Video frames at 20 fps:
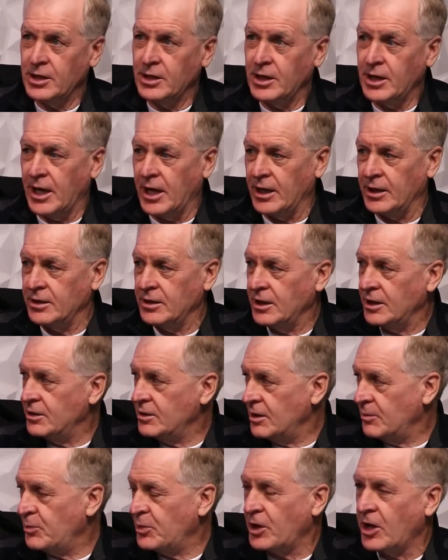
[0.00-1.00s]
and
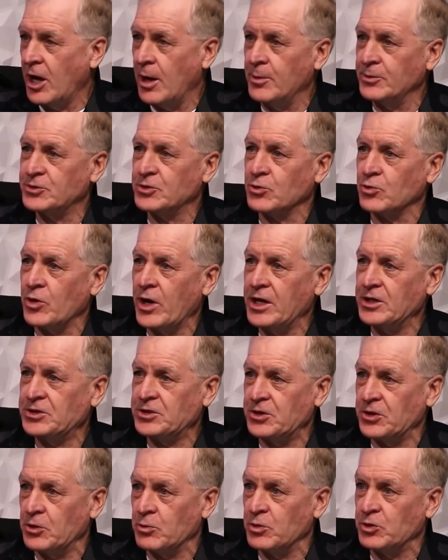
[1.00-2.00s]
it becomes a race
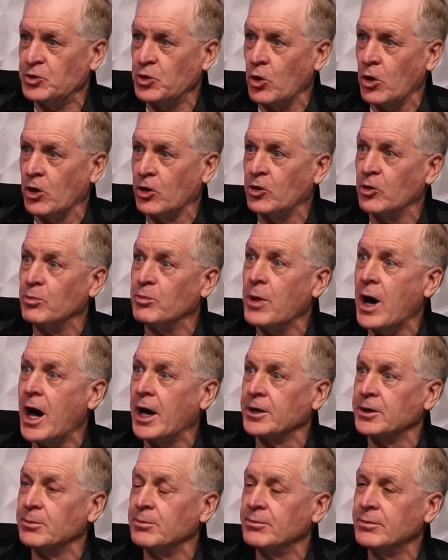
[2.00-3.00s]
to the rhetorical
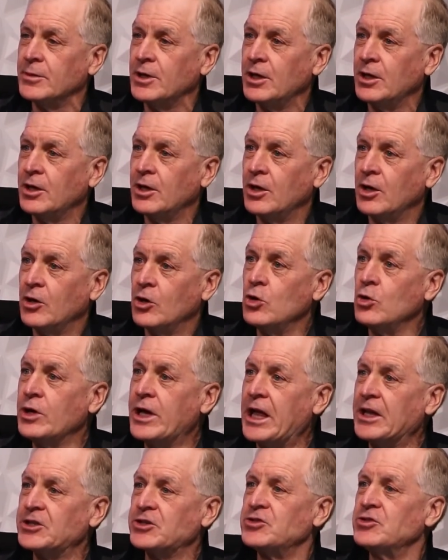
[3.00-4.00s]
bottom. Who
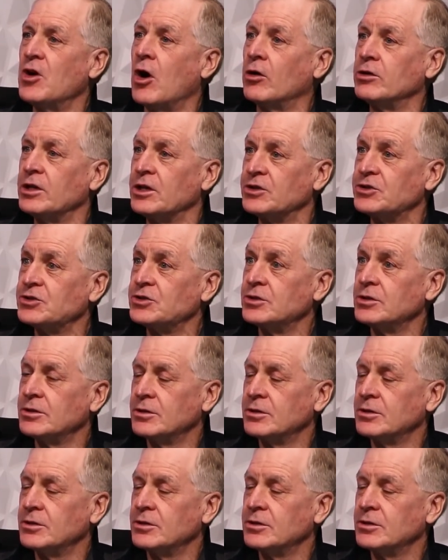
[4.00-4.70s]
gets noticed?